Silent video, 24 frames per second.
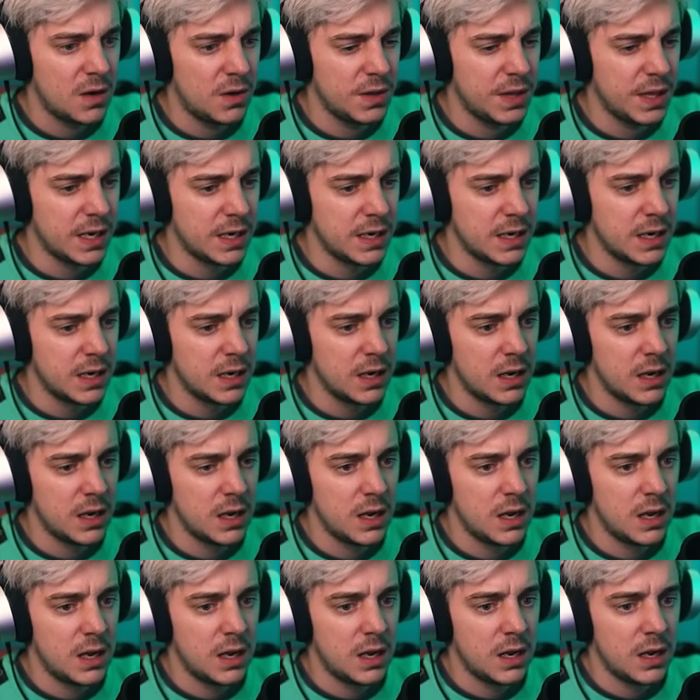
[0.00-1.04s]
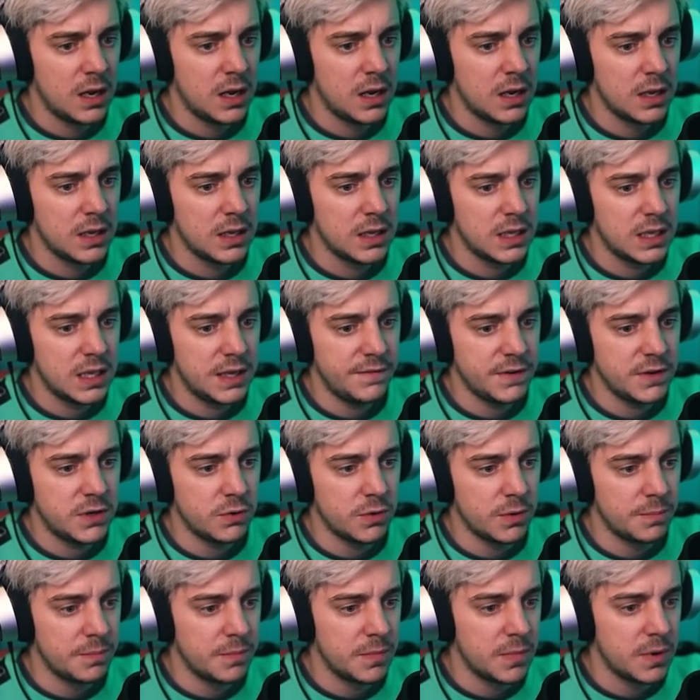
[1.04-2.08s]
Hold on. Give it to him.